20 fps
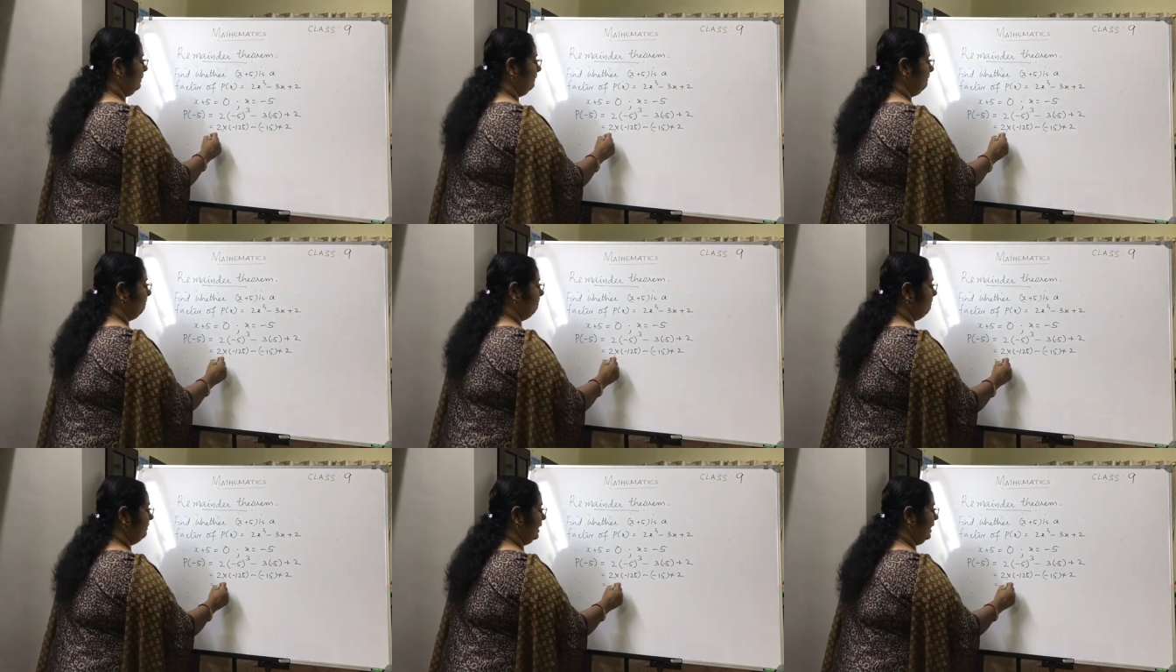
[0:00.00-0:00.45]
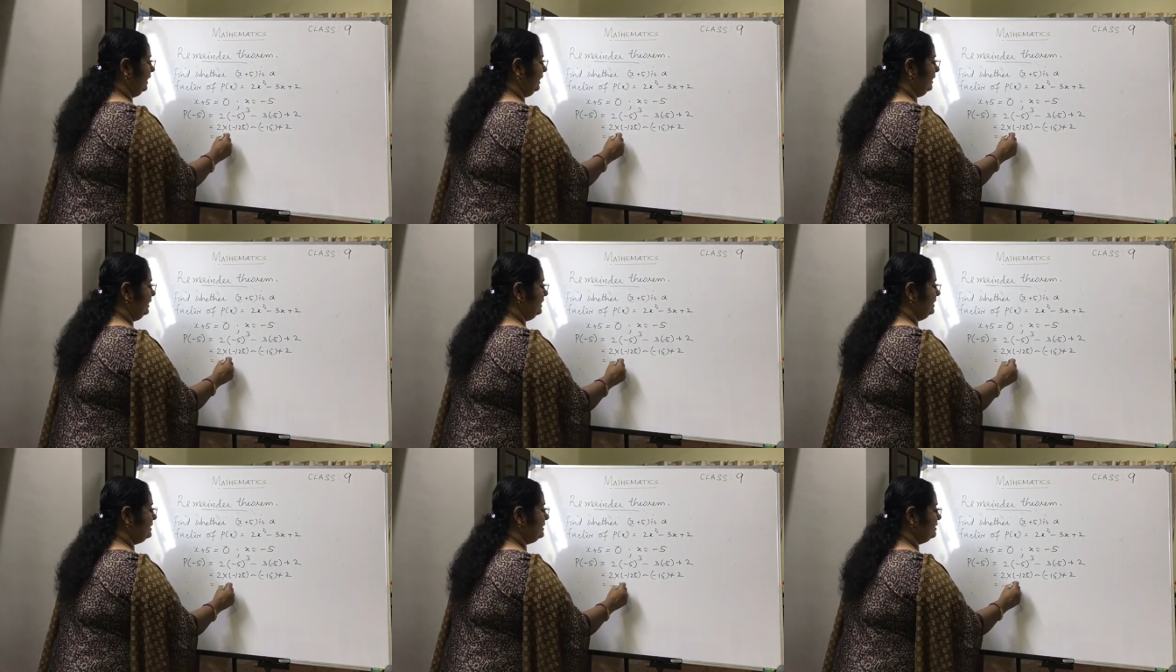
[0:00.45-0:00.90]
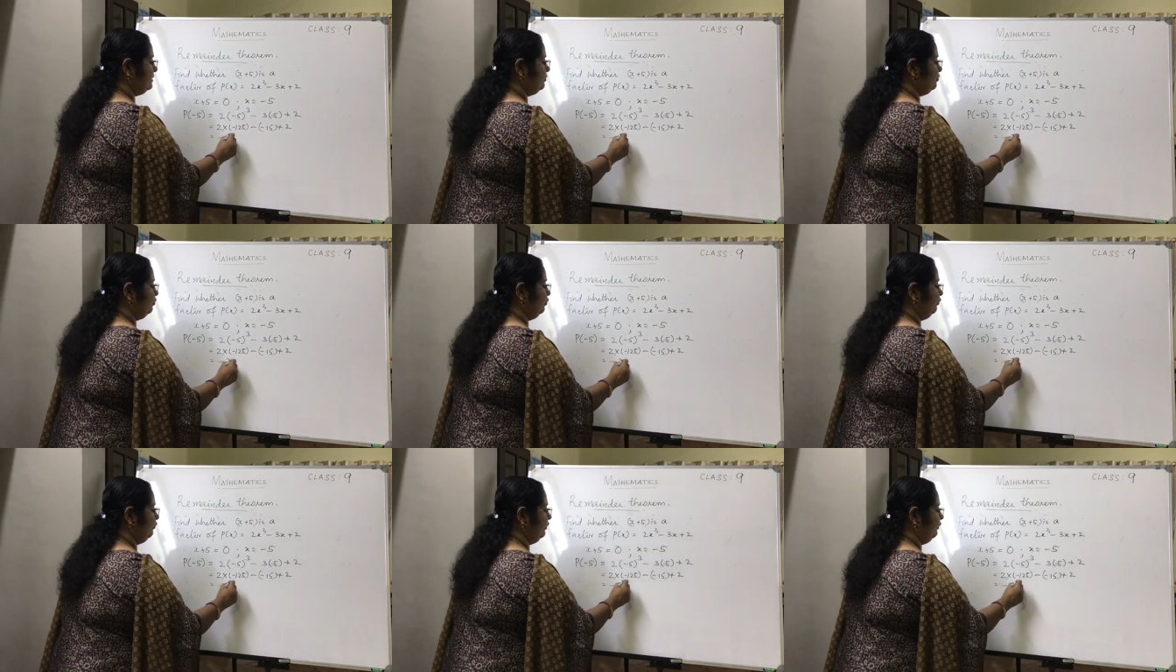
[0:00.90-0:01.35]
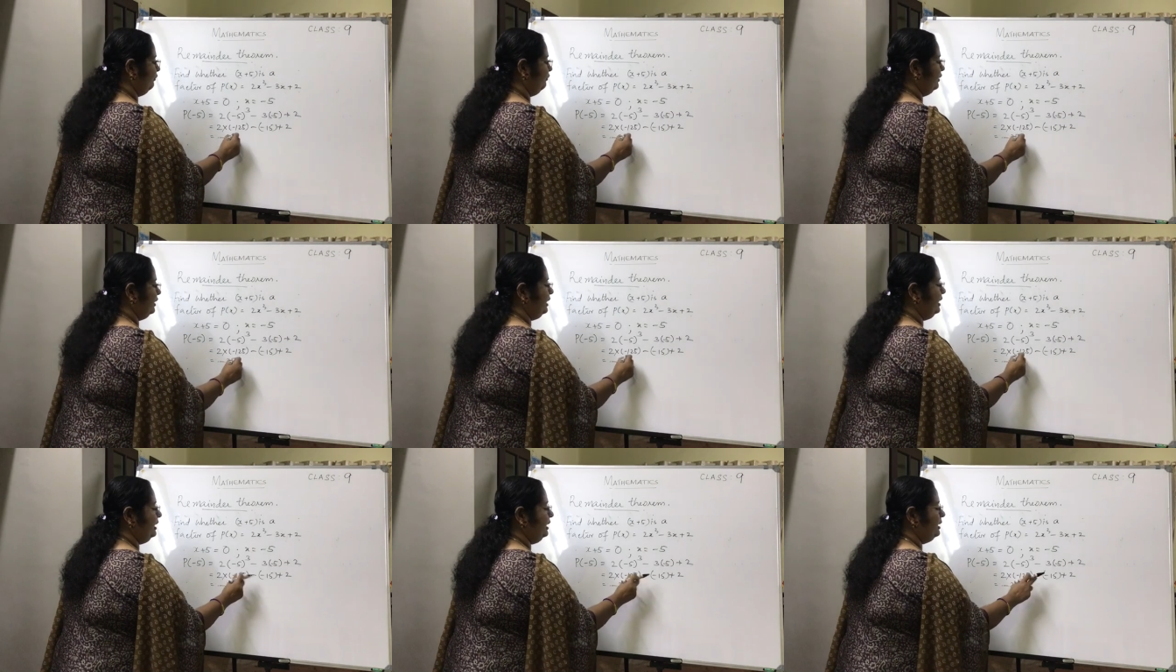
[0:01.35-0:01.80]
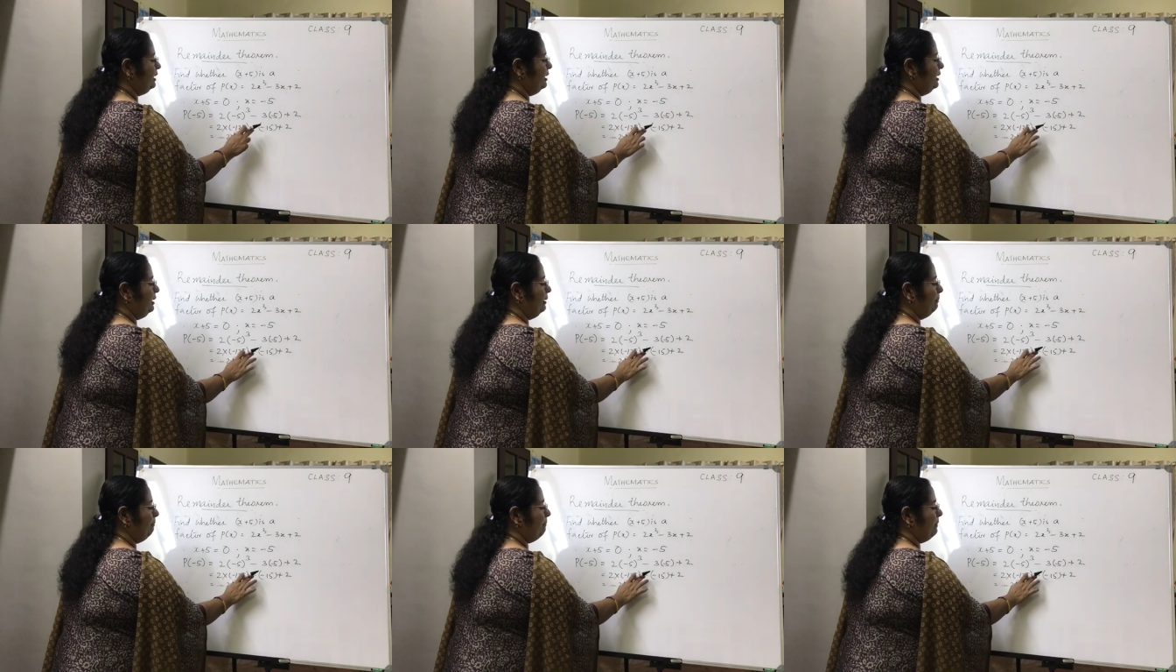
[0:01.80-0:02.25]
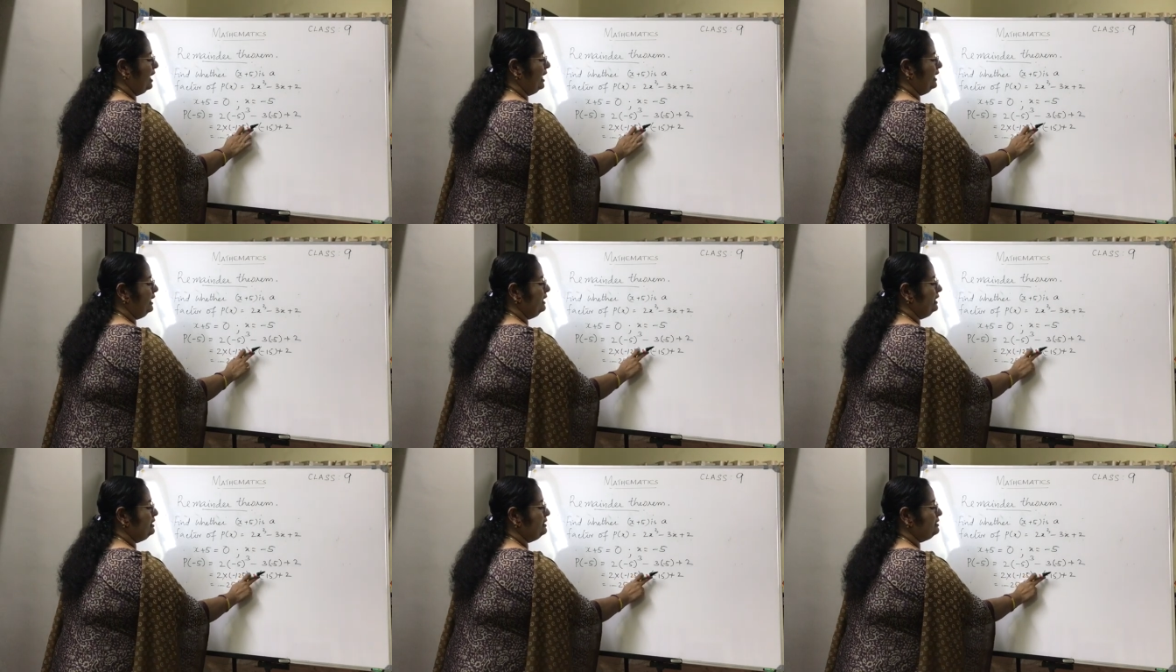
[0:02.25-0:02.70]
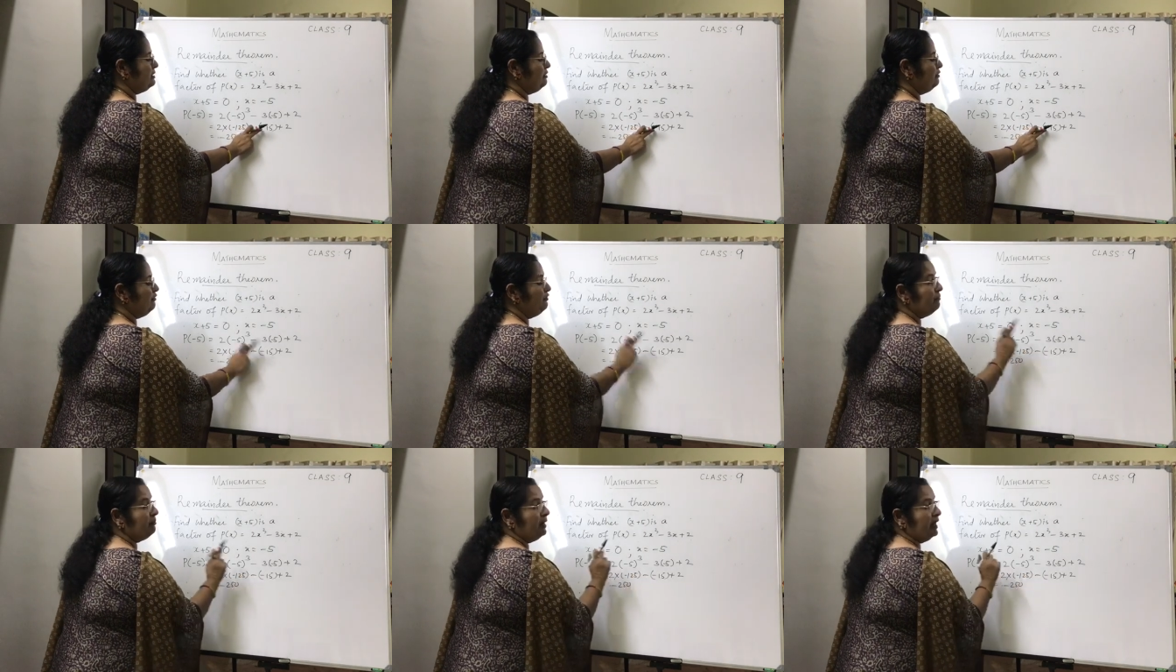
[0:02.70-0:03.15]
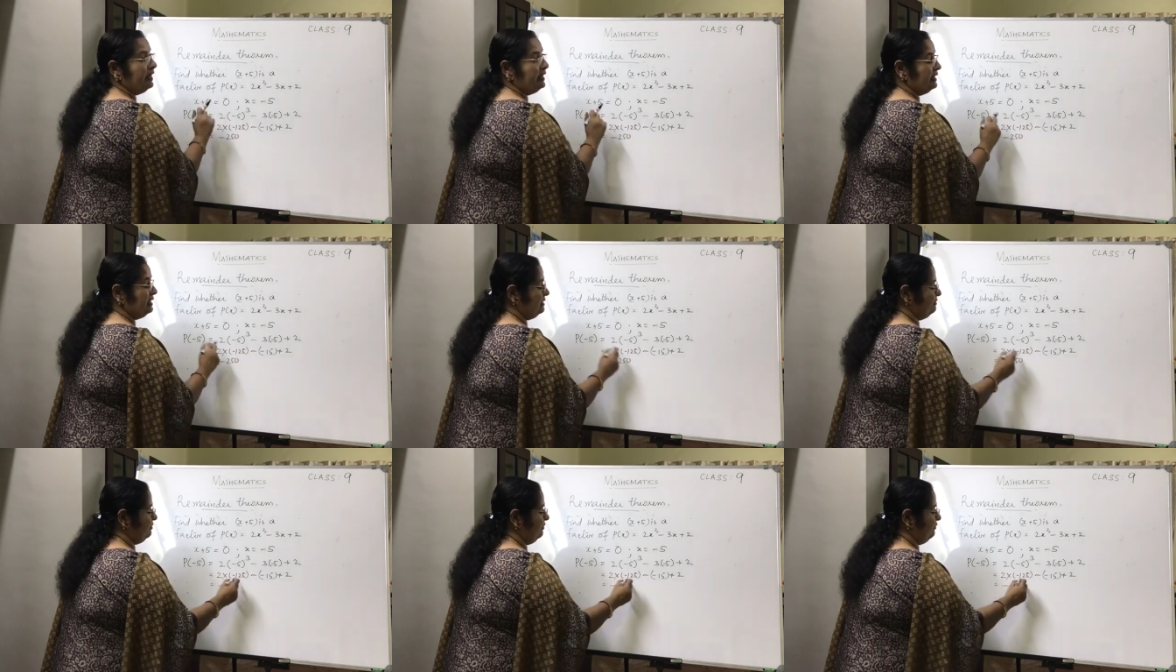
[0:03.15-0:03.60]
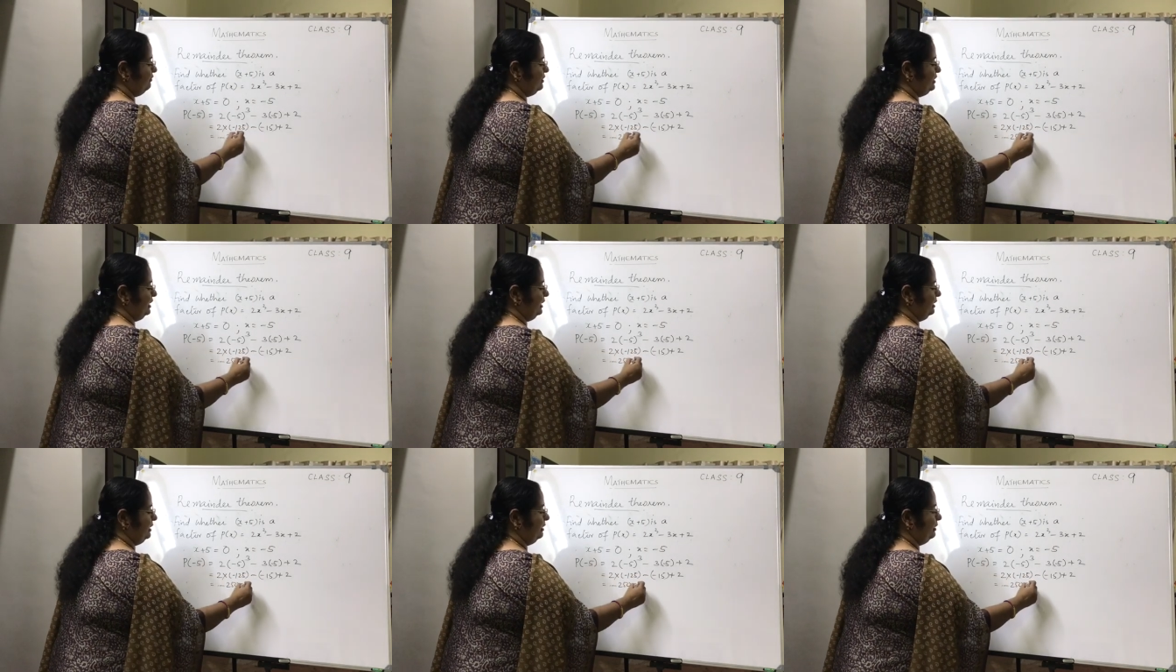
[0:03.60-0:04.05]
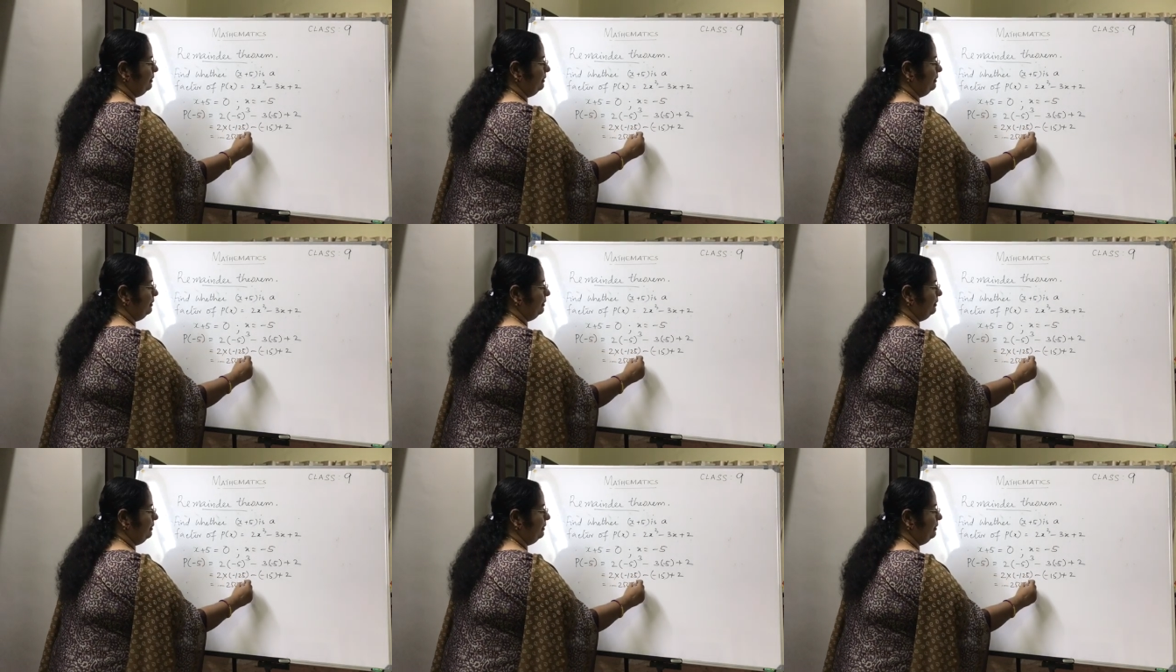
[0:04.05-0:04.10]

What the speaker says: minus 250 minus of minus 15